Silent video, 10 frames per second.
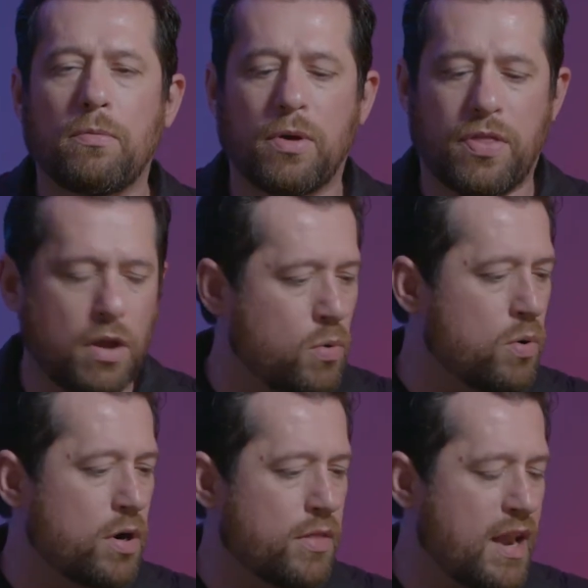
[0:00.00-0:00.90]
with the
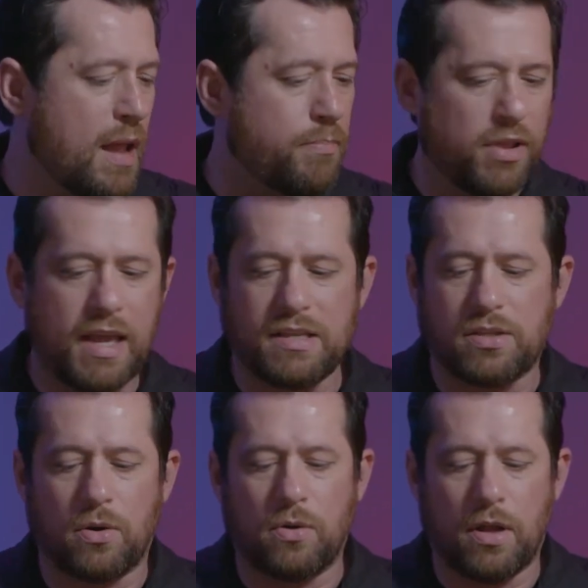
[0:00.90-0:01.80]
order that I
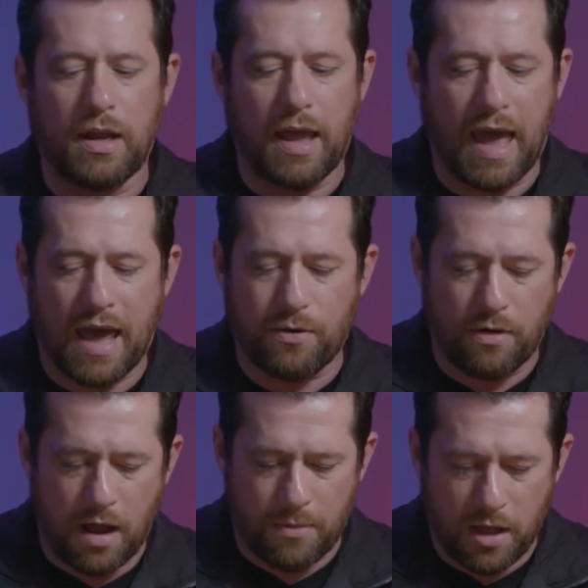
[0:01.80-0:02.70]
placed on
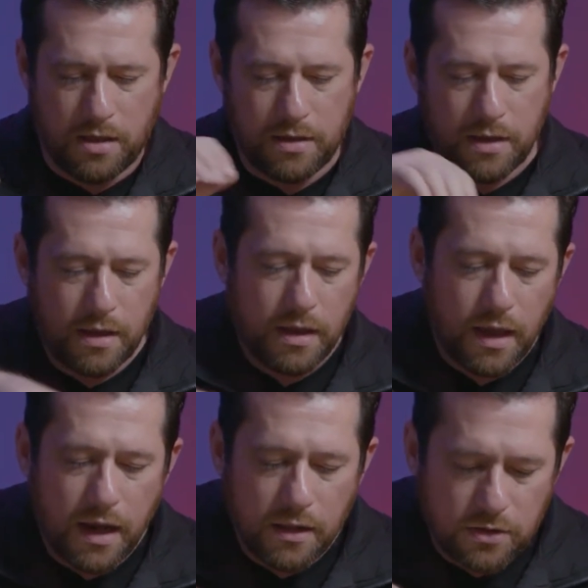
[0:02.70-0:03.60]
Adorama,
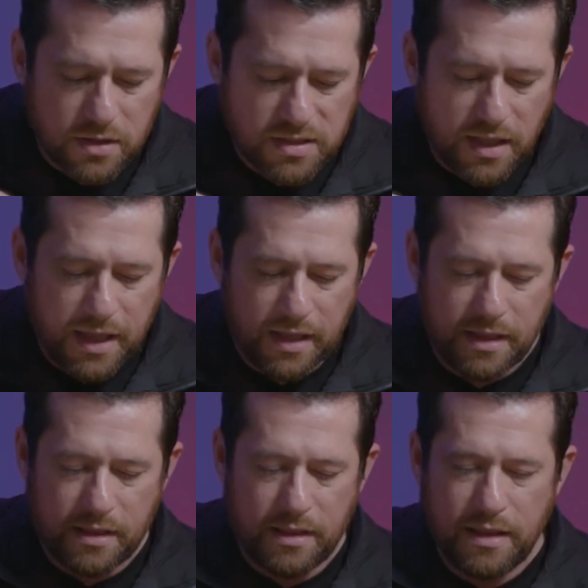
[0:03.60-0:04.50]
and it looks like
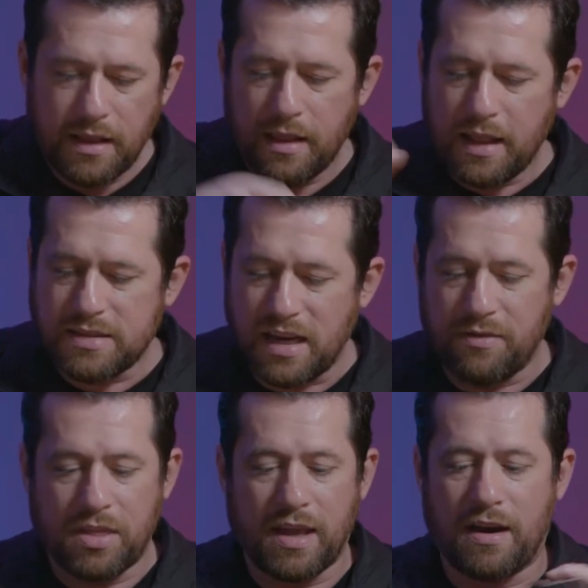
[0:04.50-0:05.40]
that's
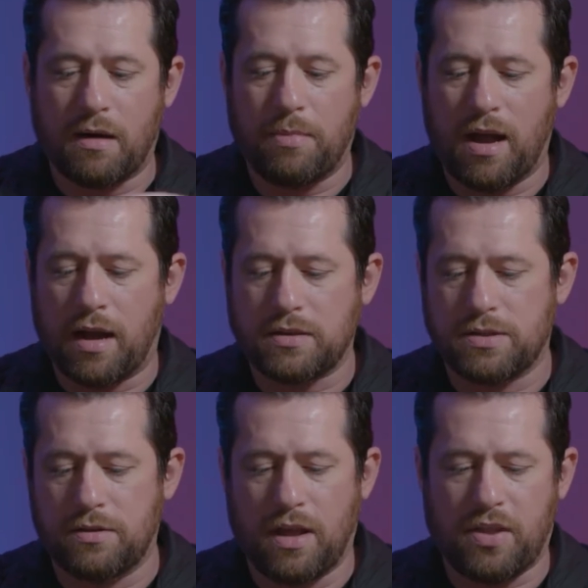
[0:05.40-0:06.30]
everything in our box,
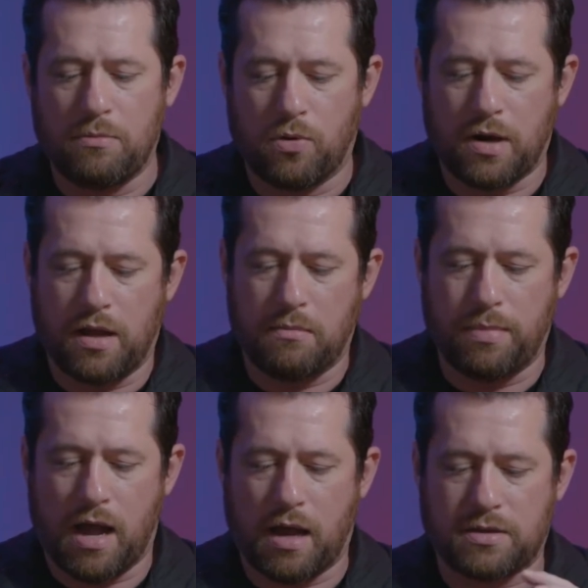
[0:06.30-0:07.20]
so nothing more to
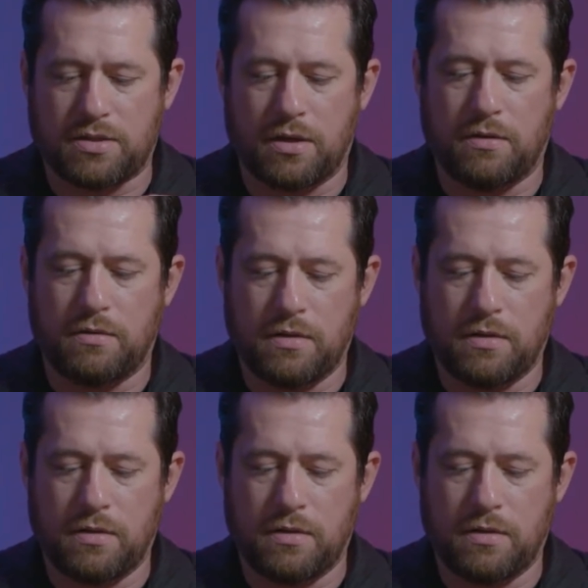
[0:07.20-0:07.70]
unbox. So